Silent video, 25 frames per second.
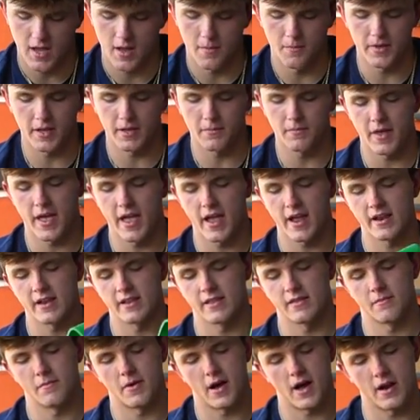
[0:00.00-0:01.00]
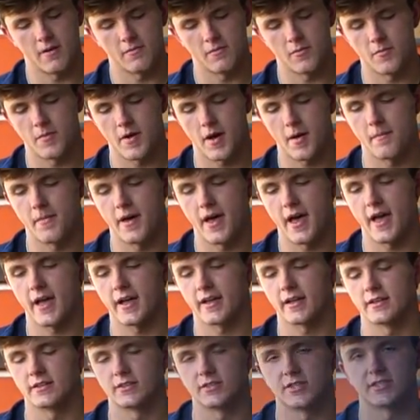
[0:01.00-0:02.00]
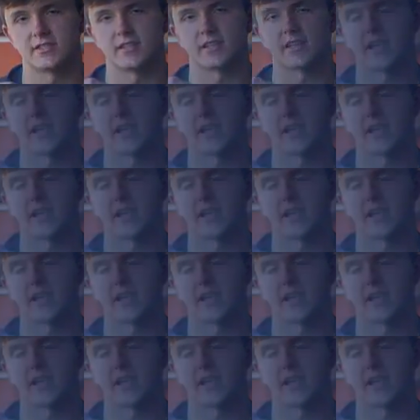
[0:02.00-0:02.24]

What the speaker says: a big band in the bottom of my bag just